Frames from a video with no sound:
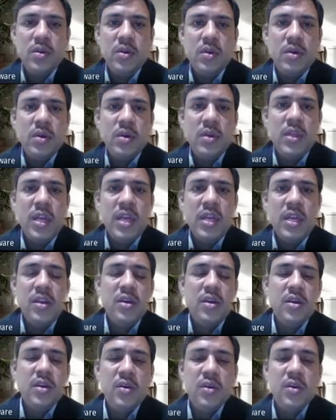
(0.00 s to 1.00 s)
Then
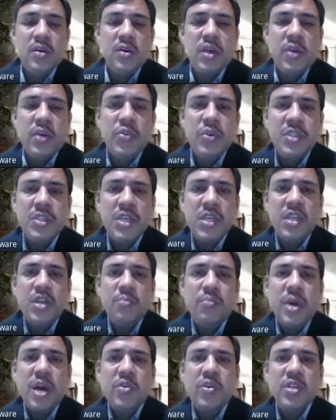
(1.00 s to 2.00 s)
if you see the
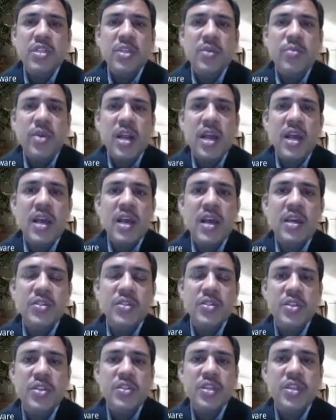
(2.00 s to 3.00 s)
power supply
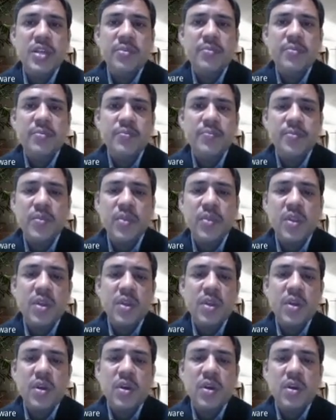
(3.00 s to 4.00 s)
system,
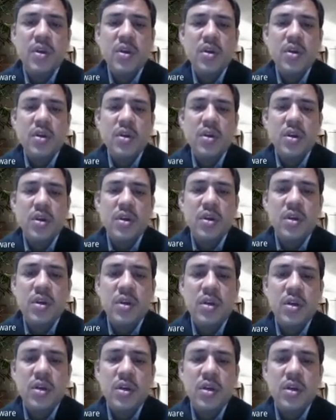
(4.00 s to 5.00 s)

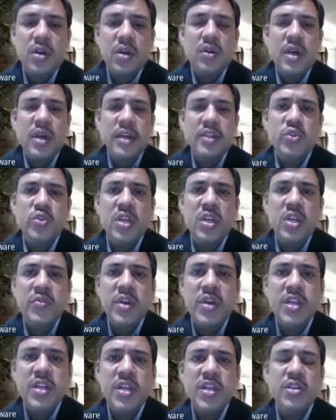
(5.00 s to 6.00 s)
actually
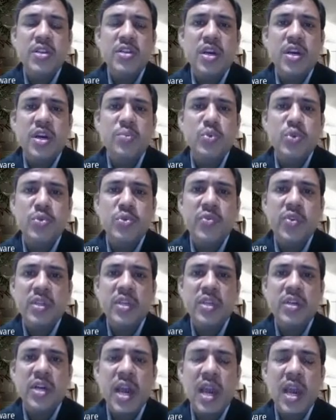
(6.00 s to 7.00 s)
when it comes for
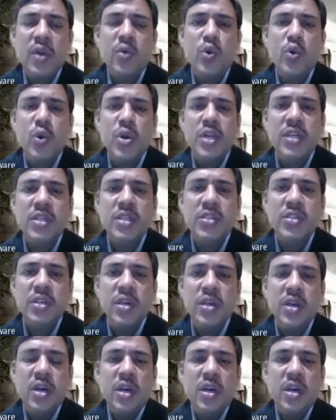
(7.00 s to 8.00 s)
the high voltage,
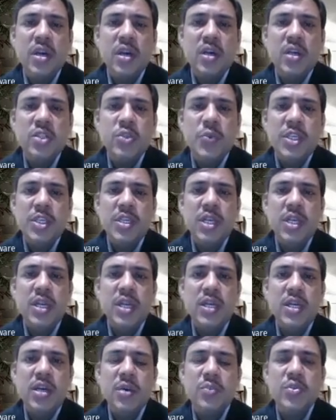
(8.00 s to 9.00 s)
especially
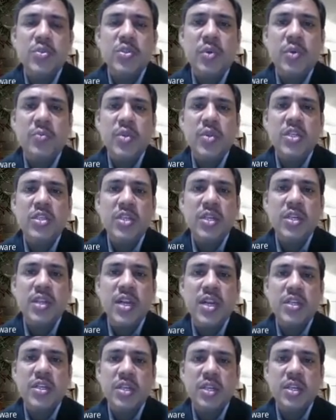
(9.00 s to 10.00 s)
it comes from the
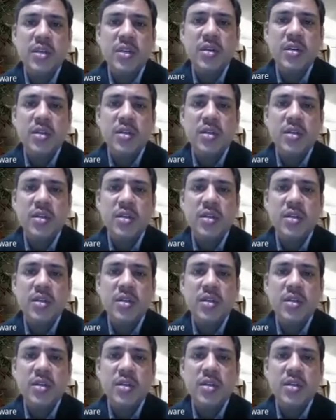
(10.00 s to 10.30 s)
generation.